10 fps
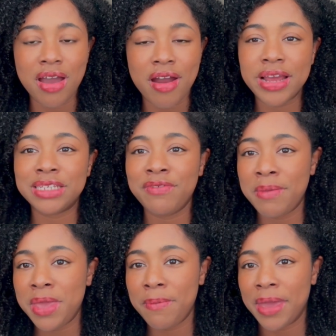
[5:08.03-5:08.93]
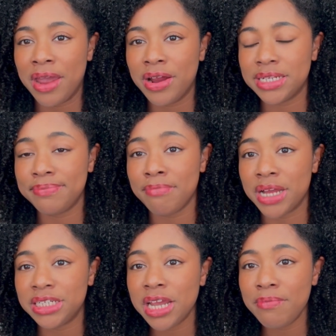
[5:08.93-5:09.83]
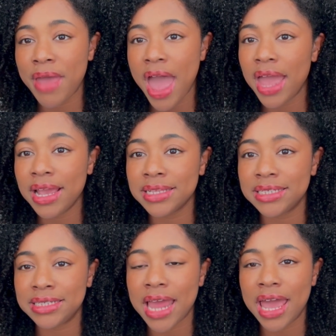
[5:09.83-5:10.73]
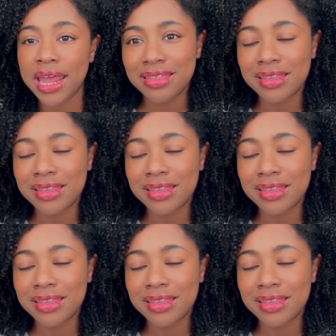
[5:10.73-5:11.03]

RSVP Paris Munchkin bag instead.